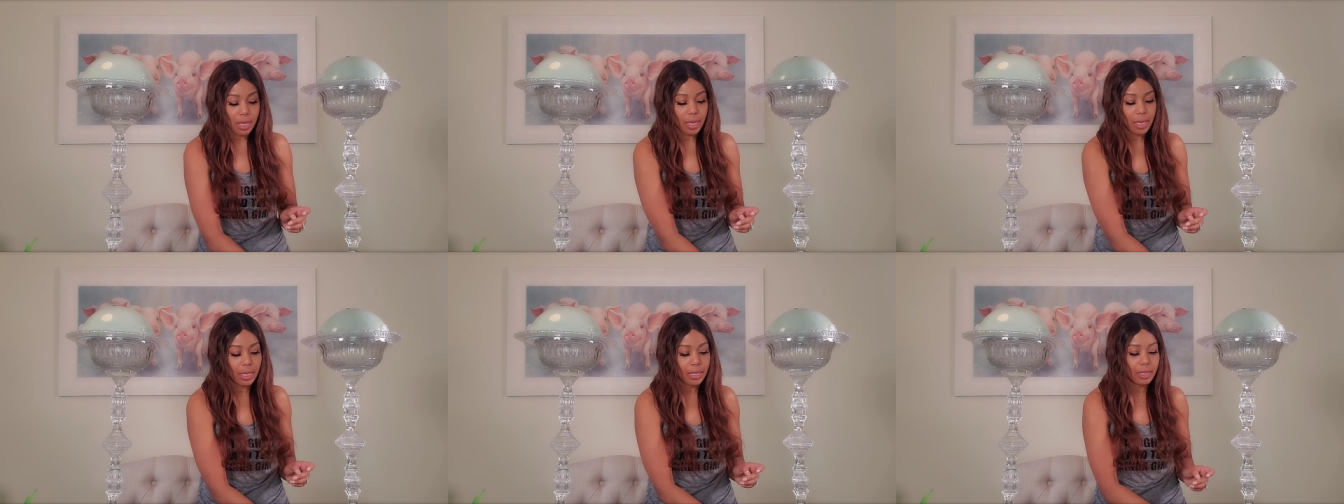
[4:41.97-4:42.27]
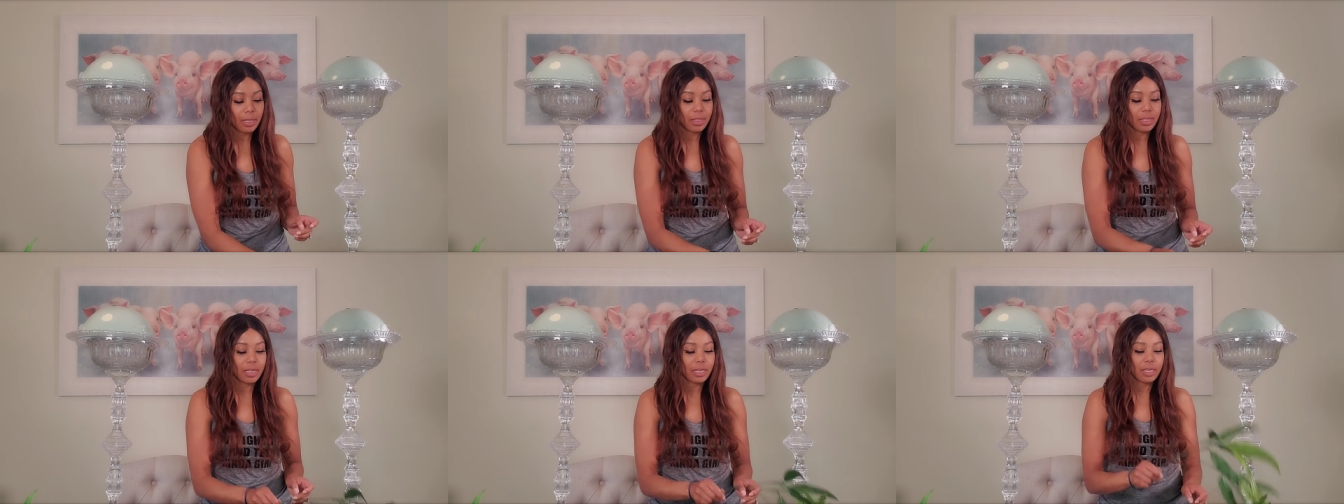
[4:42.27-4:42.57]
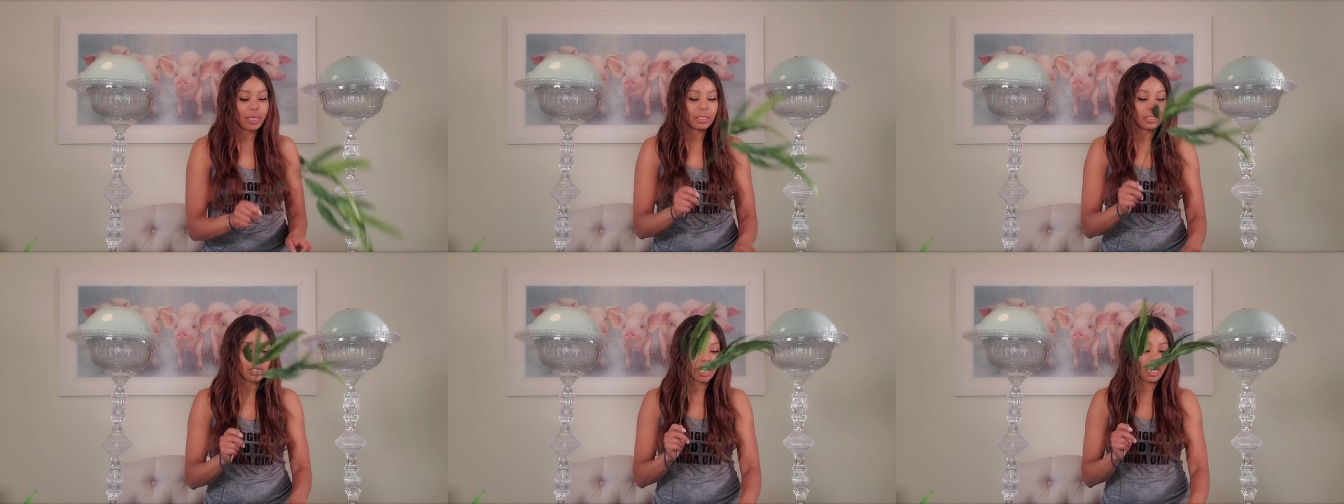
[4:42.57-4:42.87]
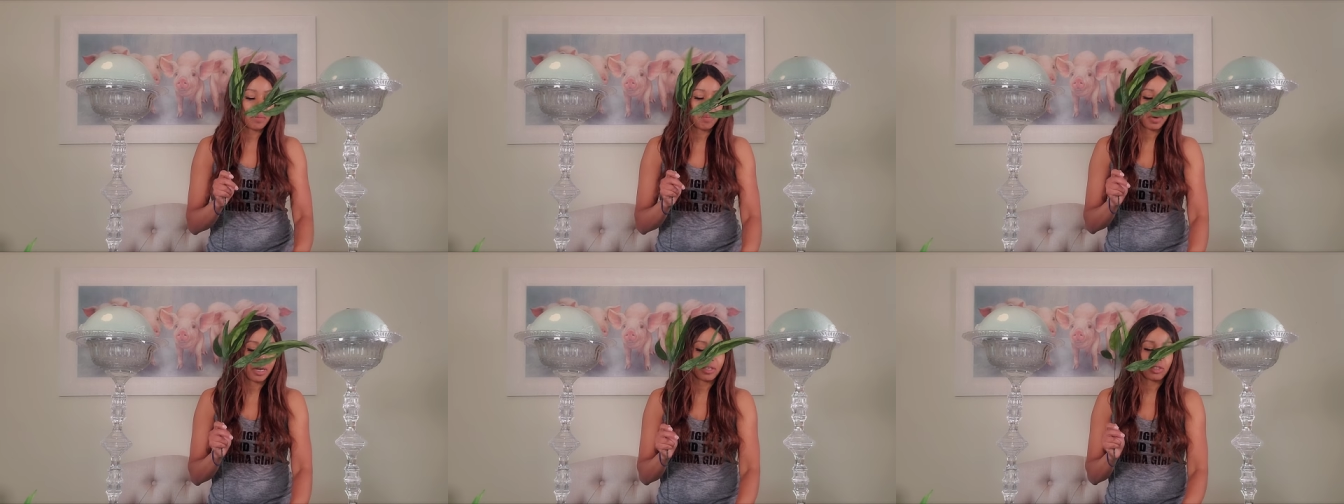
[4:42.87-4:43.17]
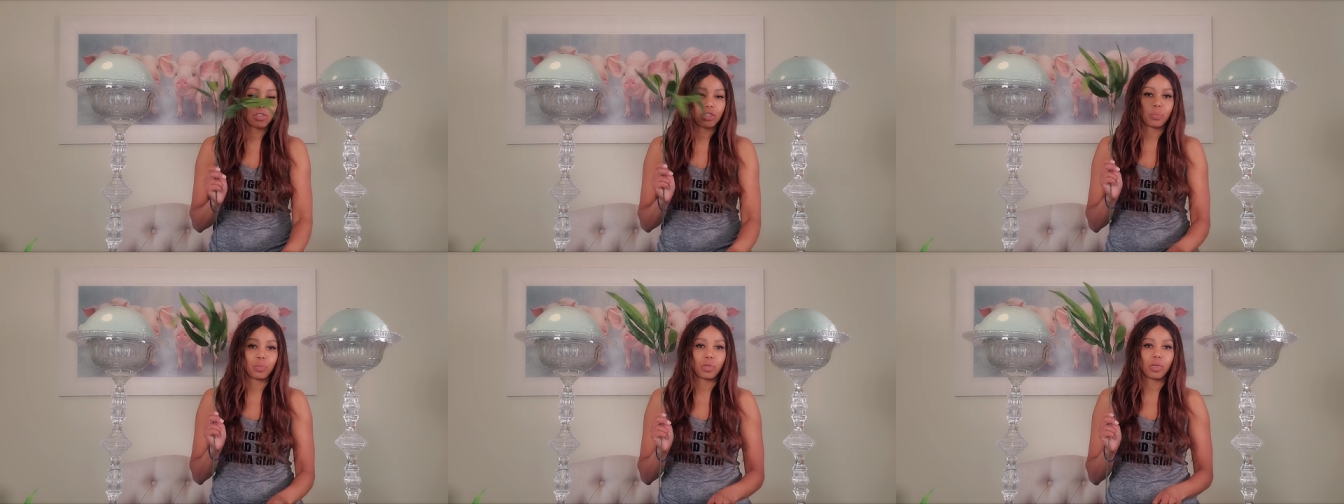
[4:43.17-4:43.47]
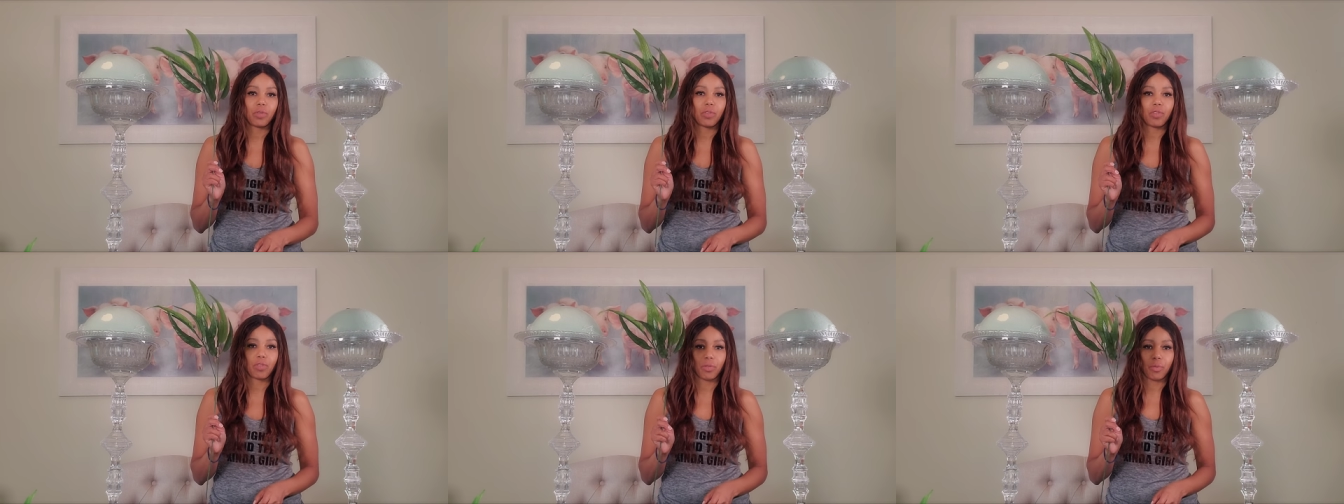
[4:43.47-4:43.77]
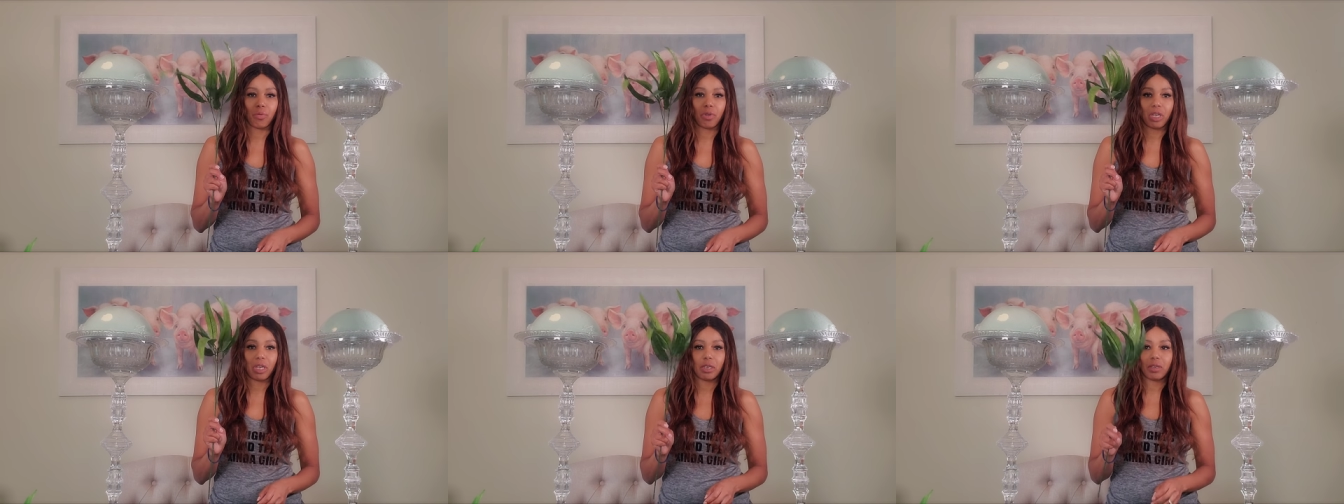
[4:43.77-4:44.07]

And these, I might just put three.